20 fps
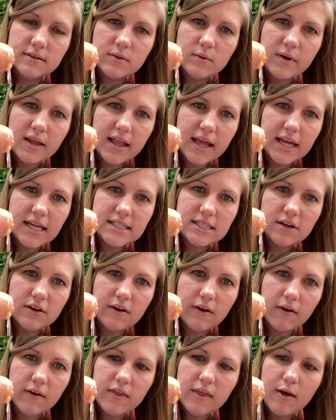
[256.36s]
We like to
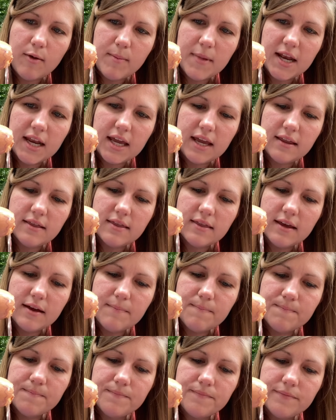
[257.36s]
cook them and eat them.
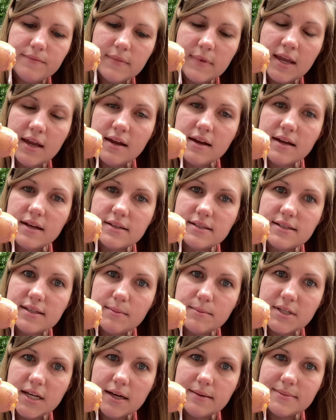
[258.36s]
And
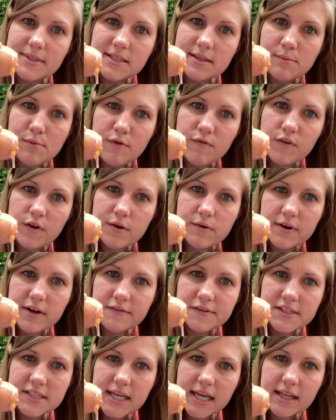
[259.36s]
sometimes some of you have
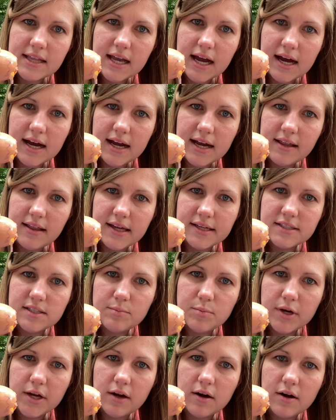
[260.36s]
seen that I like to
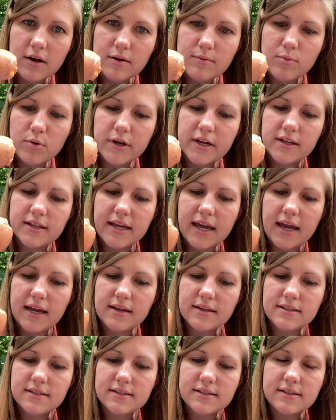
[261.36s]
bring hard-boiled
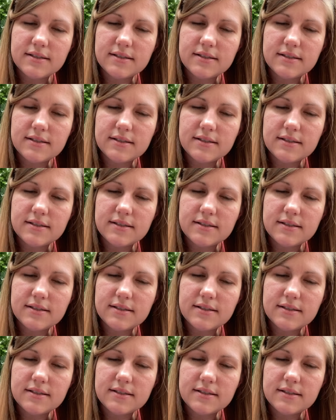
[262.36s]
eggs